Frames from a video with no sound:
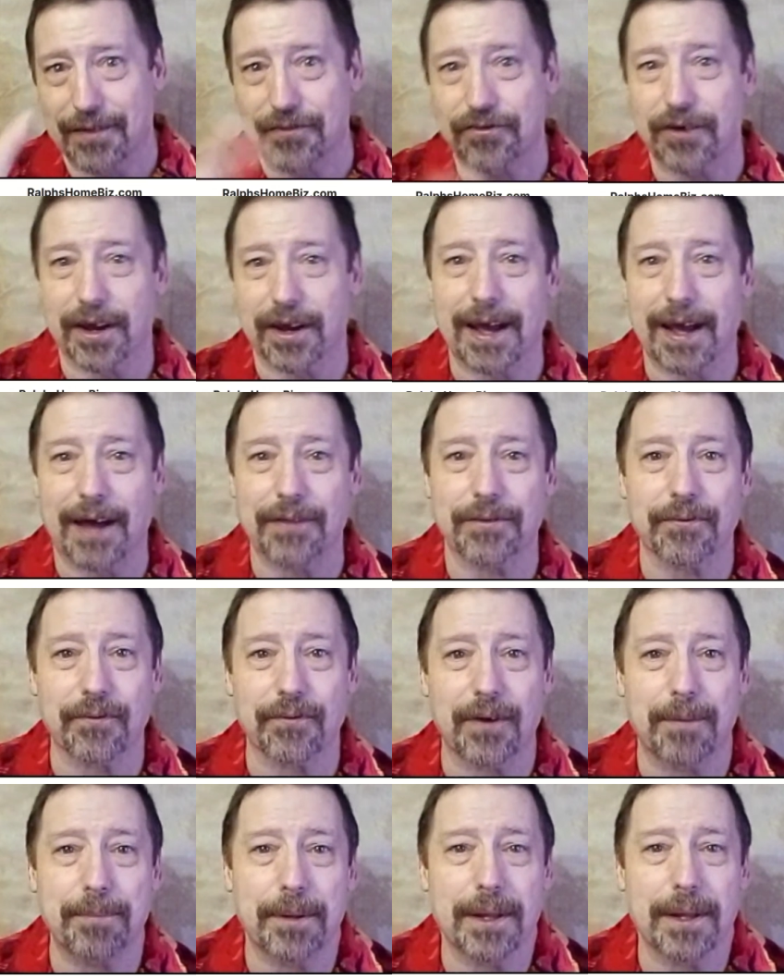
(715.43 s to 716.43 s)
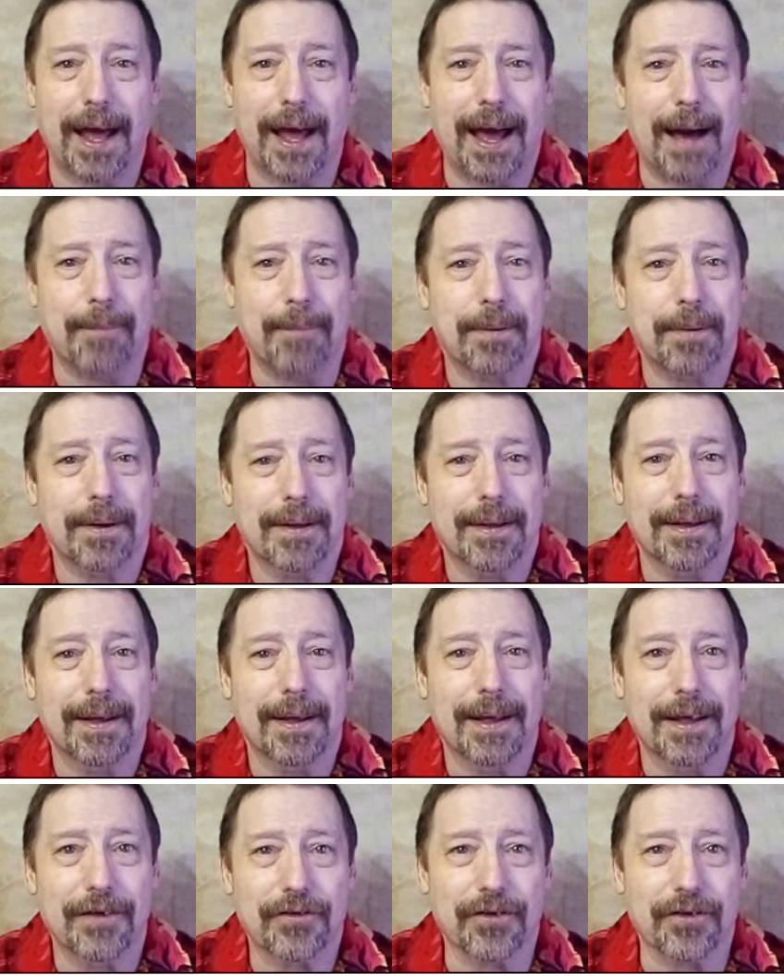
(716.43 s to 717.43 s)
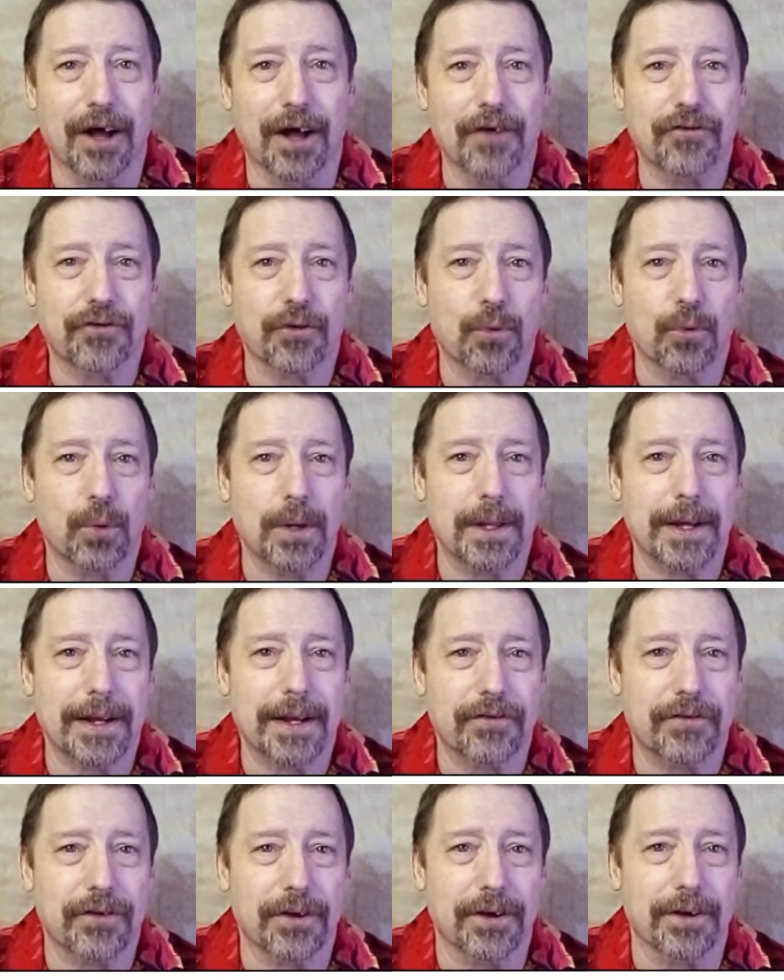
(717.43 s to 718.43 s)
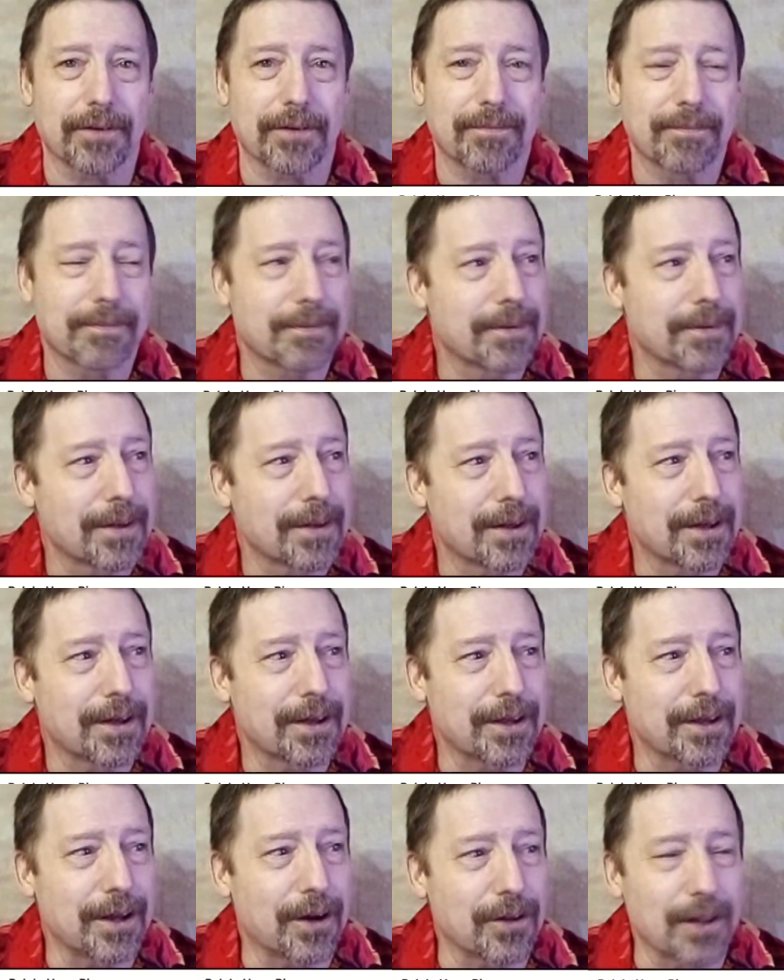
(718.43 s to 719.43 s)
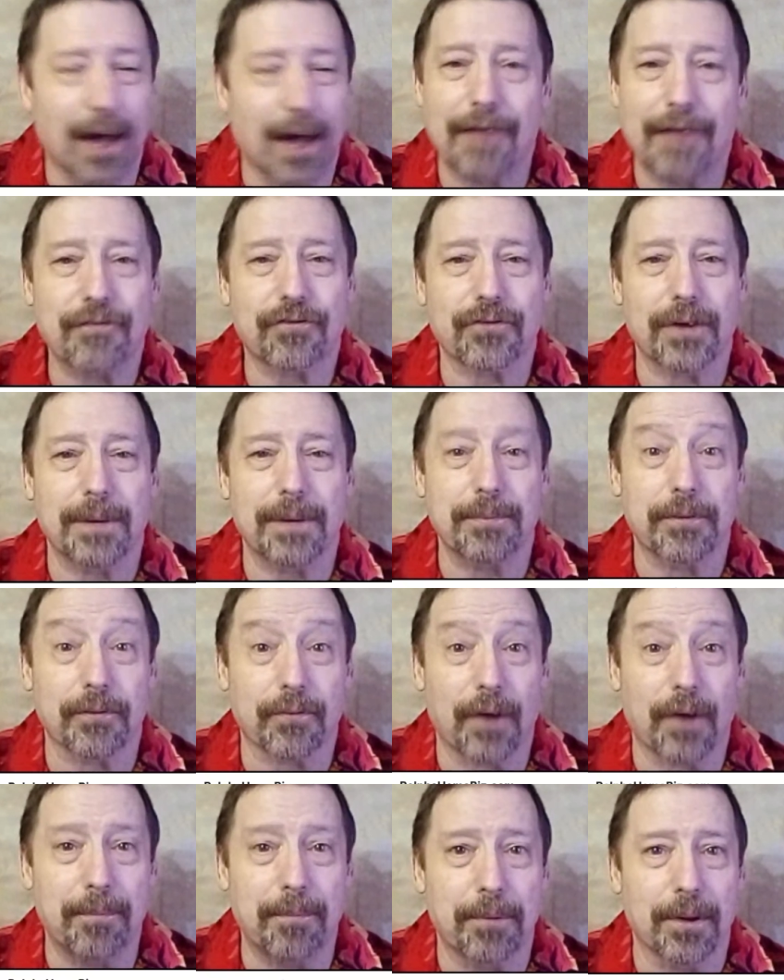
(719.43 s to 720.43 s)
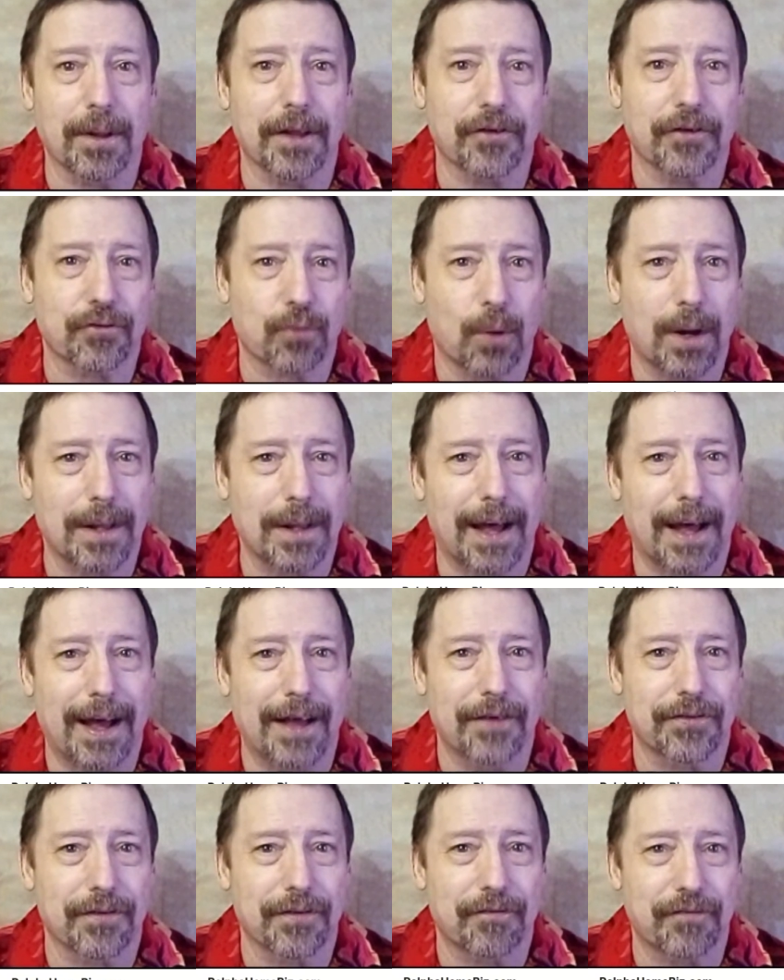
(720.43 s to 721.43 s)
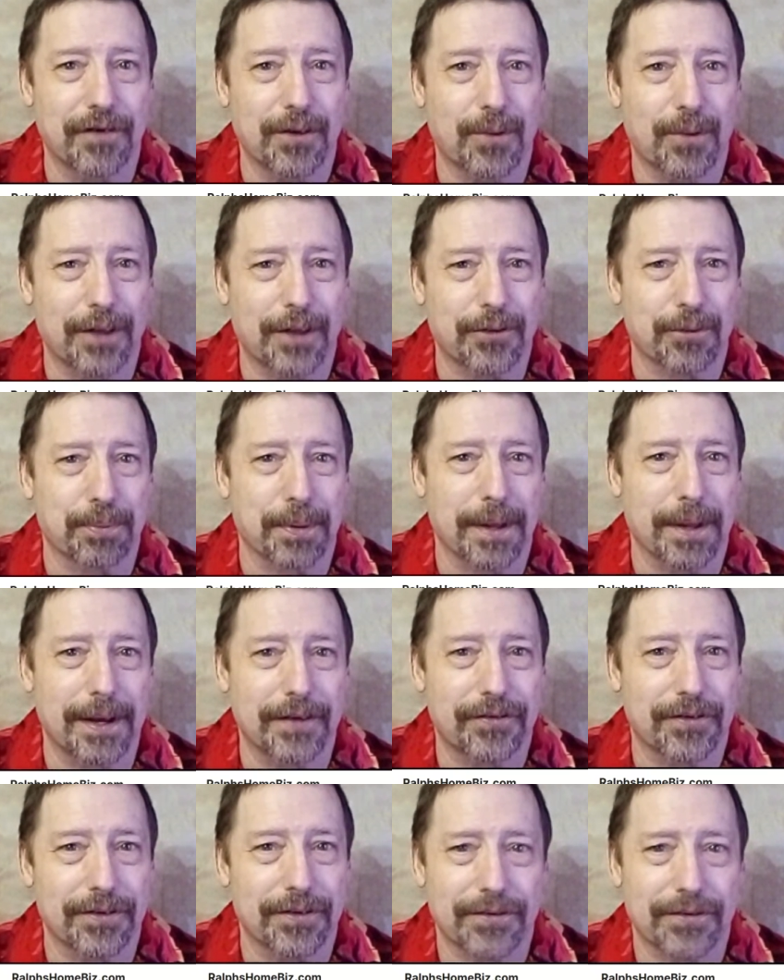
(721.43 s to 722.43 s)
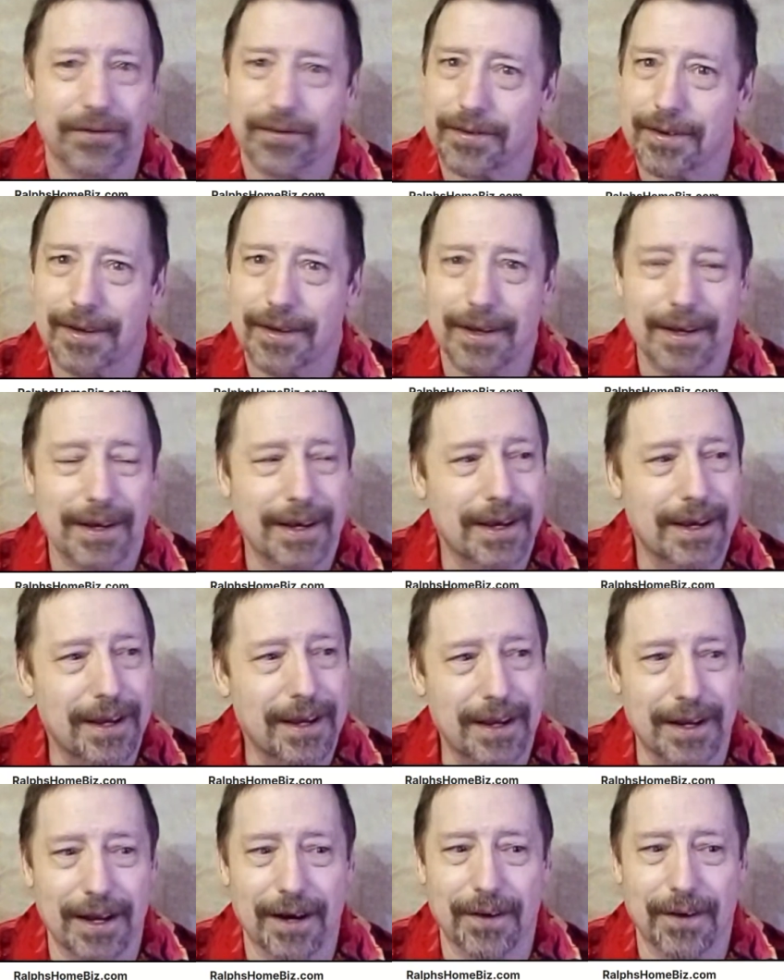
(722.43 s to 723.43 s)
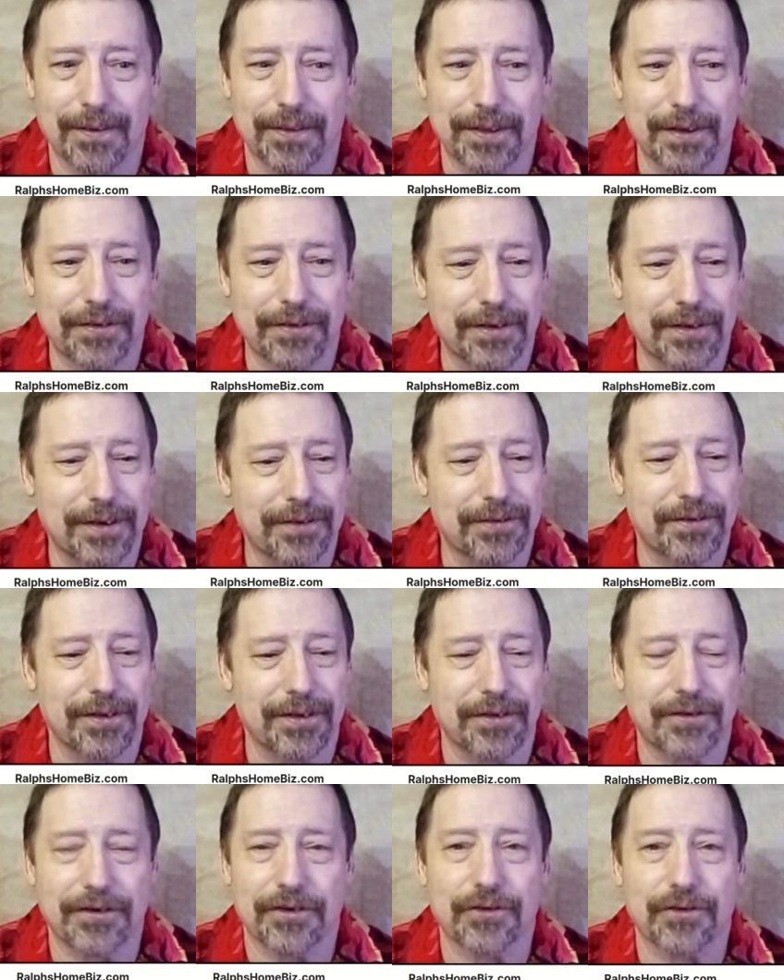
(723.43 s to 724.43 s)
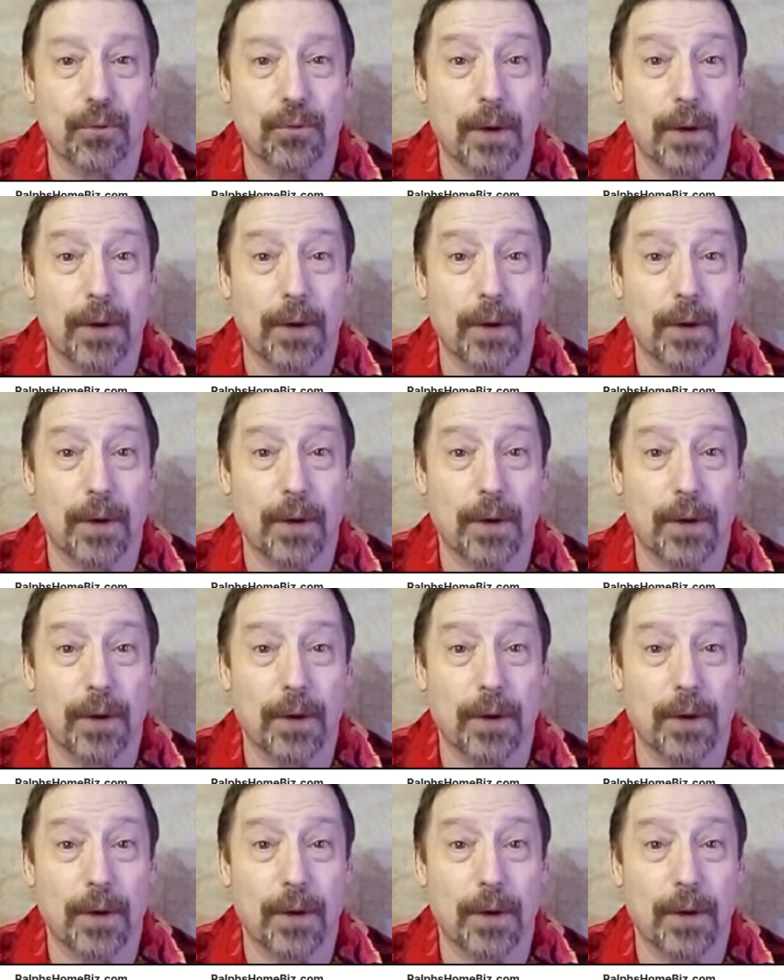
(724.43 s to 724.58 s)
Check out the Rumble app. As long as you're willing to live stream to Rumble as well as a few other places, this is the